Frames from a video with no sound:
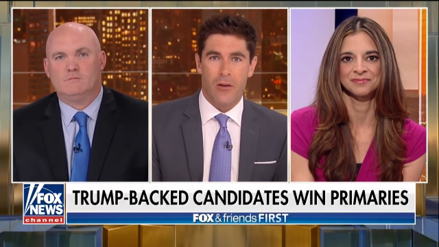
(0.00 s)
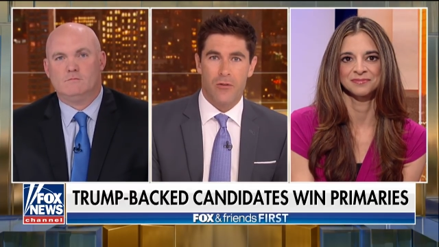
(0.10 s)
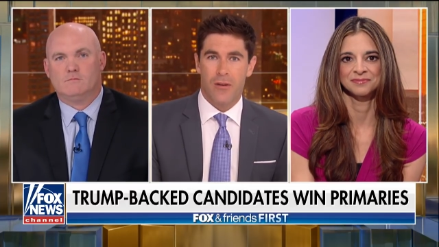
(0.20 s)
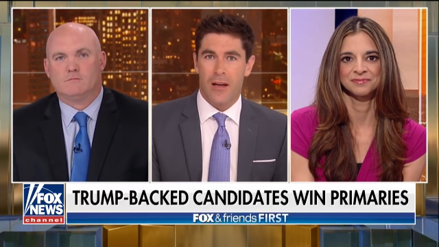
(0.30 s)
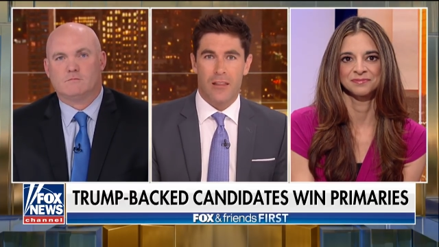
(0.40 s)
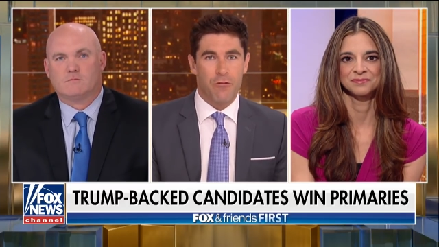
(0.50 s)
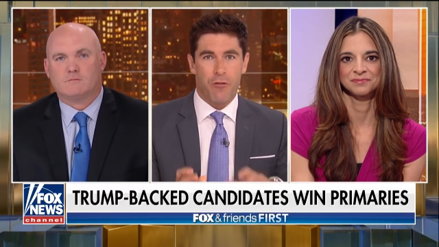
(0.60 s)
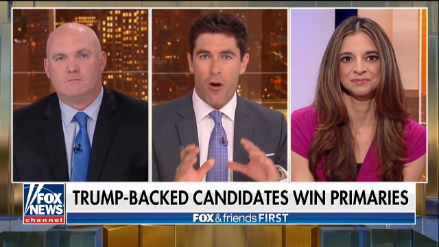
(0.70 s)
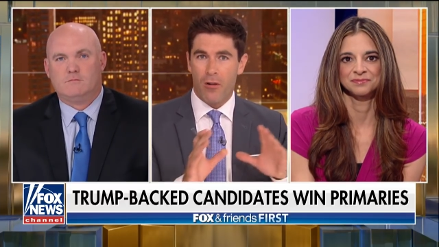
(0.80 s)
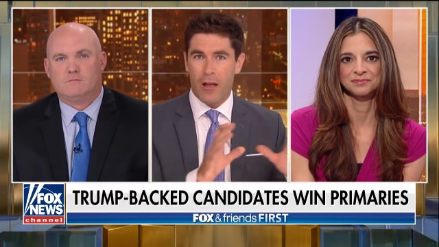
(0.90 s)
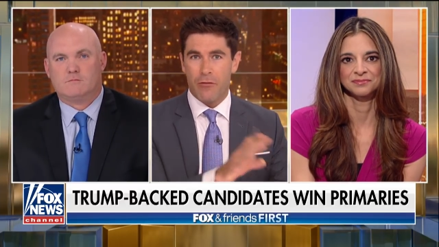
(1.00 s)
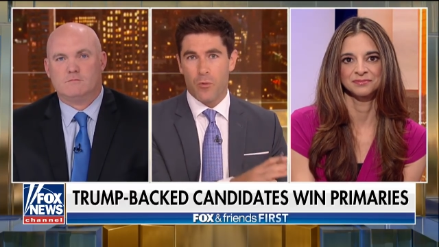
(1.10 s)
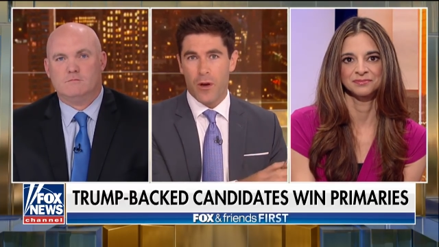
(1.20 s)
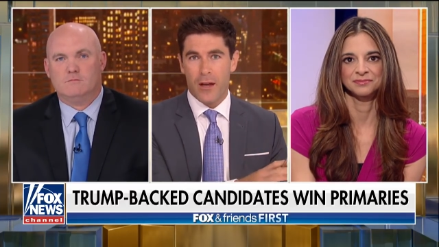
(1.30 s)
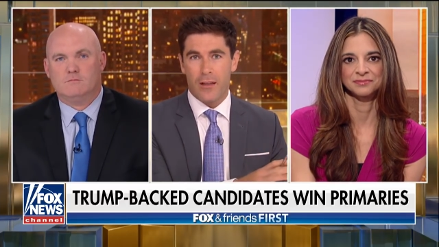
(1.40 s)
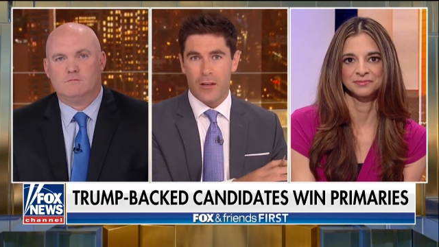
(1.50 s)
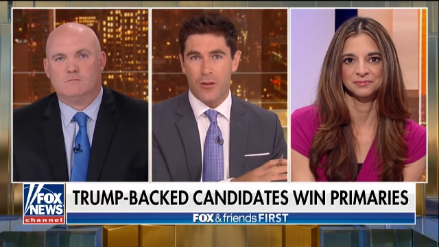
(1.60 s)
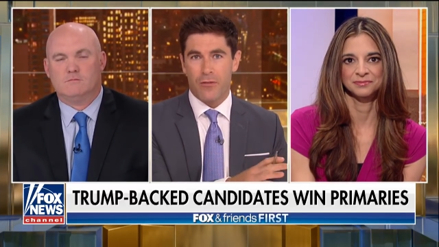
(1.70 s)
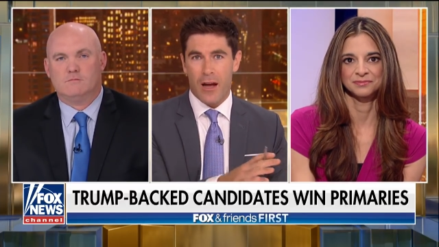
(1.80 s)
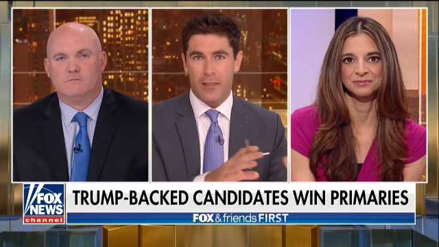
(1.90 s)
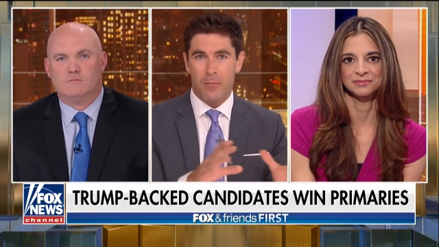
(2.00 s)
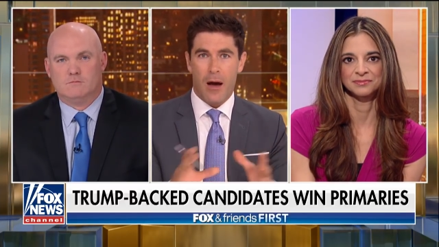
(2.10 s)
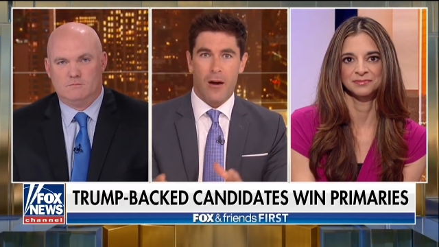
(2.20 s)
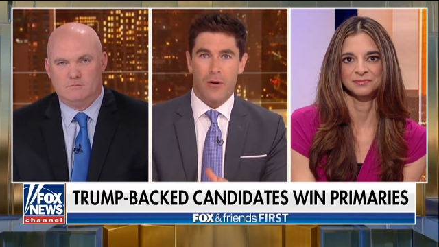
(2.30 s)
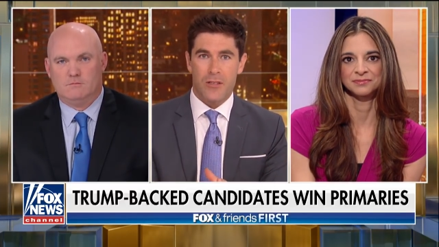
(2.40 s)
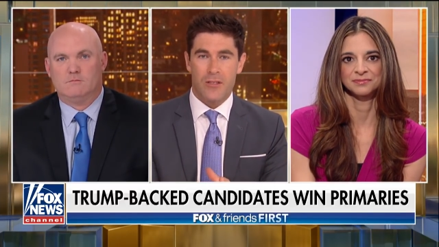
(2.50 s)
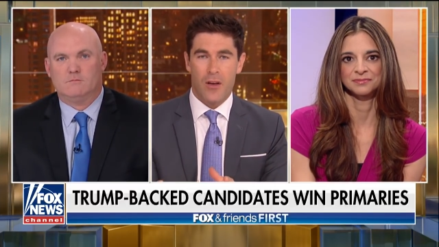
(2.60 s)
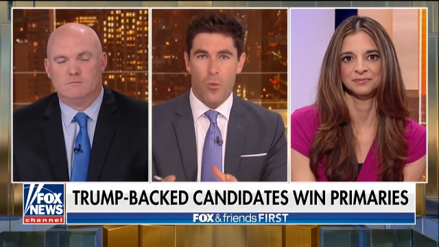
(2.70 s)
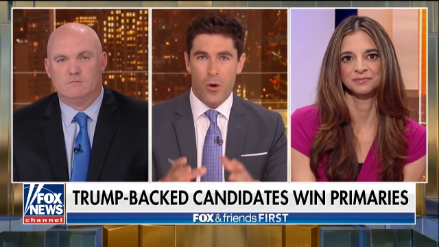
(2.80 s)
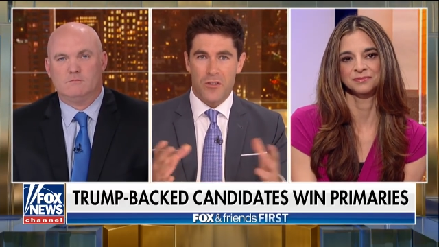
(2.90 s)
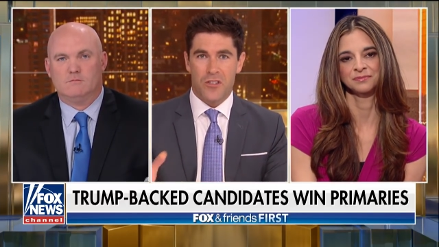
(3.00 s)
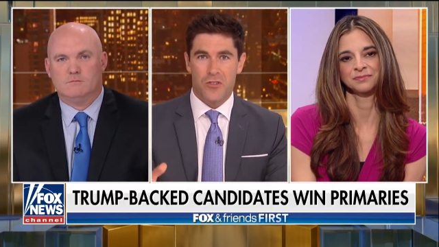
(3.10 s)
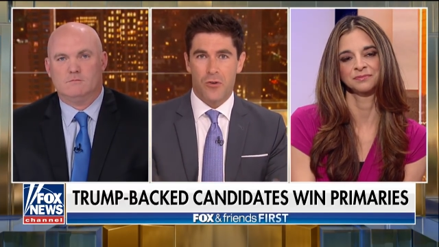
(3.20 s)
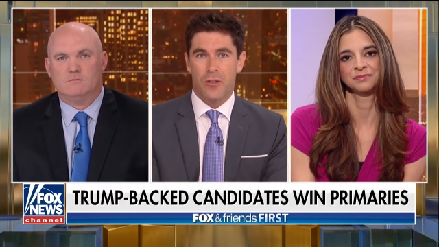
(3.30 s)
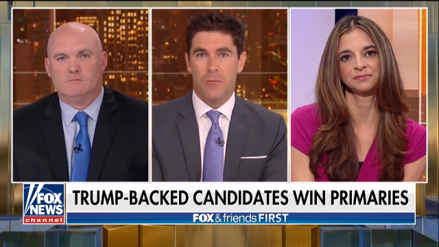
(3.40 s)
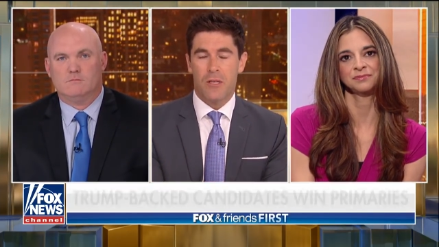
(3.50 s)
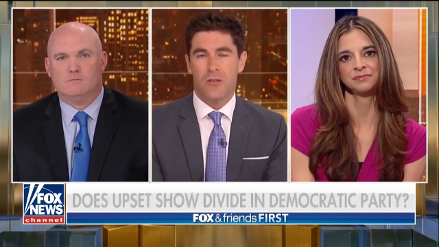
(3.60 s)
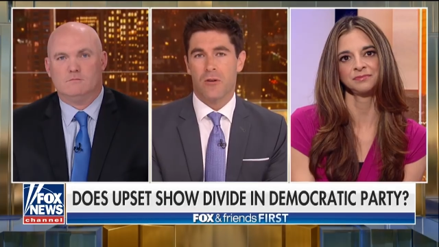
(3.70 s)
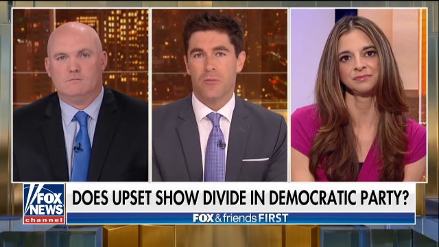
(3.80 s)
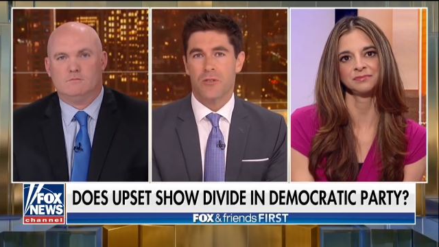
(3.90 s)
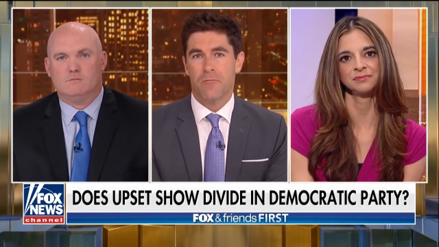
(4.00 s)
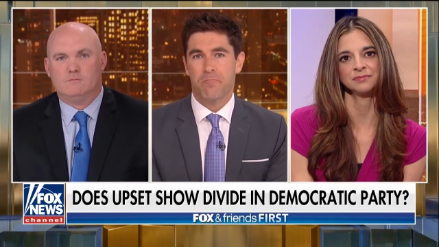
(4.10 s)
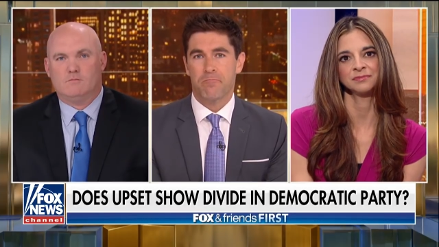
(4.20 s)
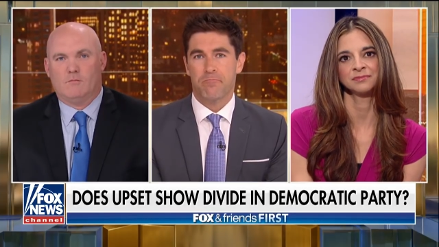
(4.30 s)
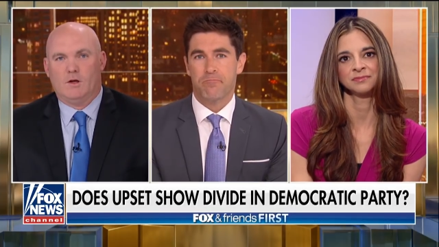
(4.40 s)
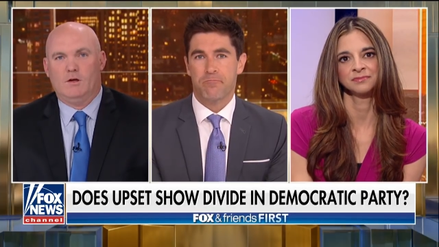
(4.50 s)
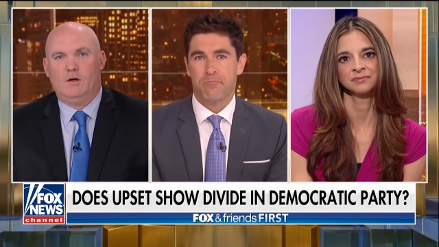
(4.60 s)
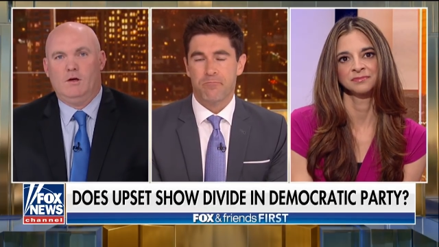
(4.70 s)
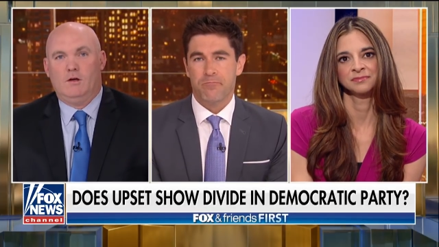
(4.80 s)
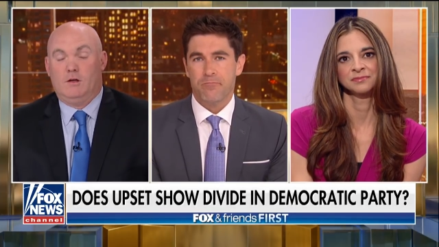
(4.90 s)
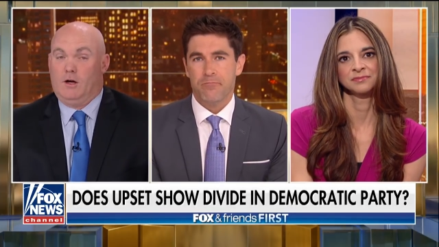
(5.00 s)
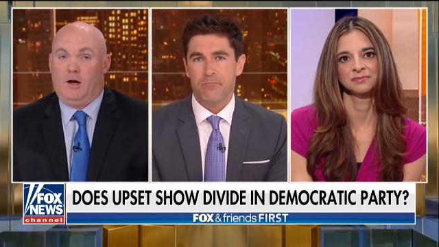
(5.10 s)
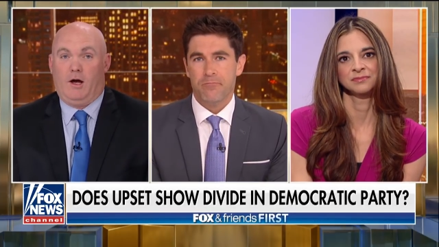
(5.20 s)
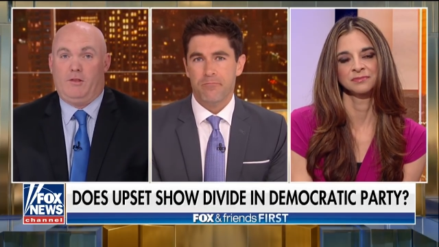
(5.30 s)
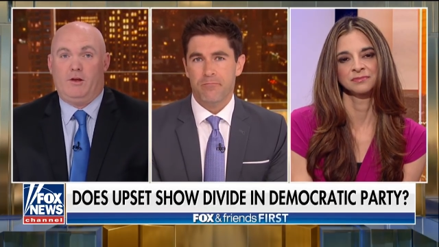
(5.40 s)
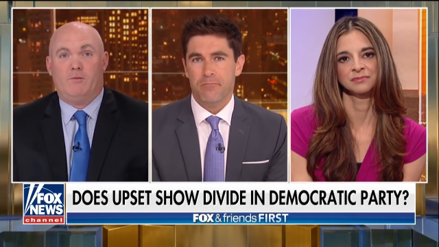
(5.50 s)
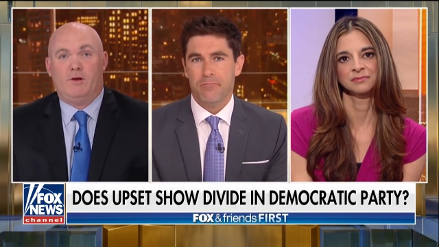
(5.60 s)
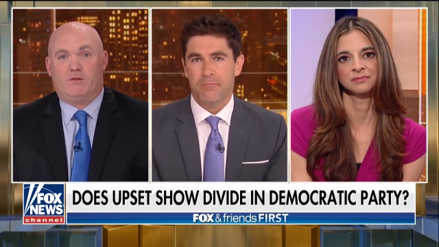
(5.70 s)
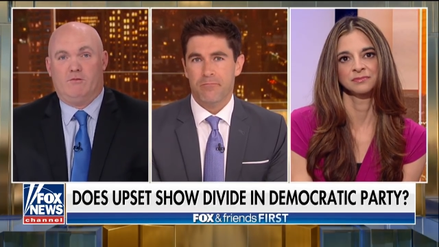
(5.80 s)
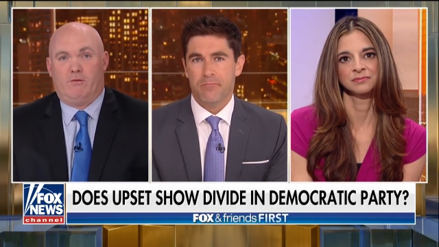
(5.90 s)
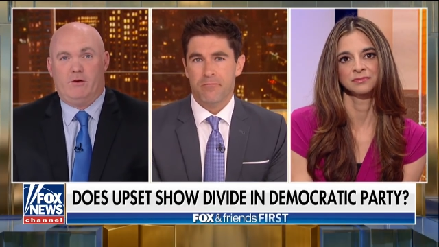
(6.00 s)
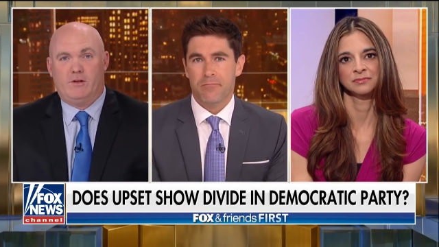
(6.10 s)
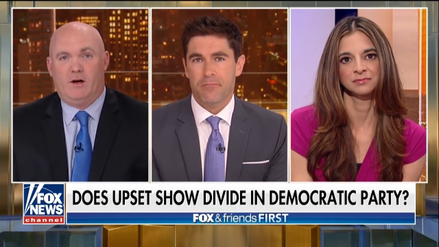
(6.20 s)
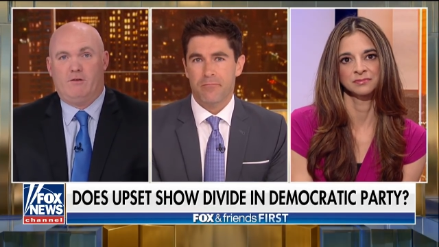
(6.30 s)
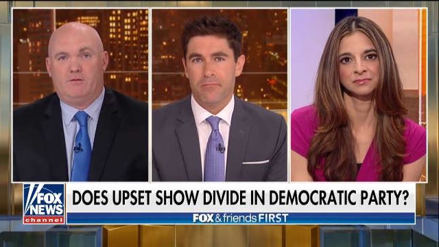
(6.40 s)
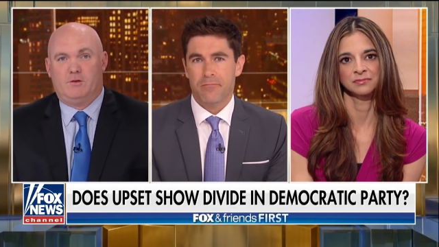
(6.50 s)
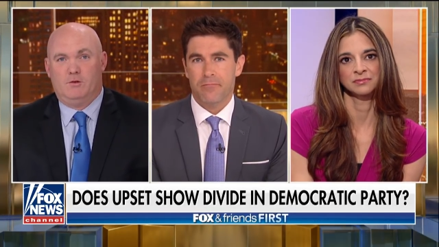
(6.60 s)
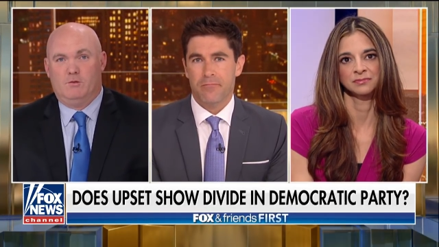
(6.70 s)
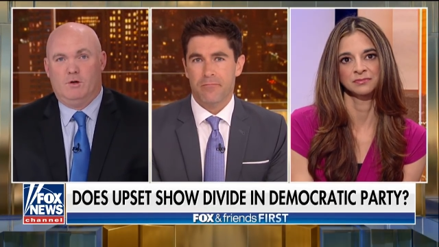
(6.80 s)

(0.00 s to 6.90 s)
Speaker 1: You've got the far left wing, and then you've got the moderates. What does this do to the midterms?
Speaker 2: you know, I think it makes it very tough to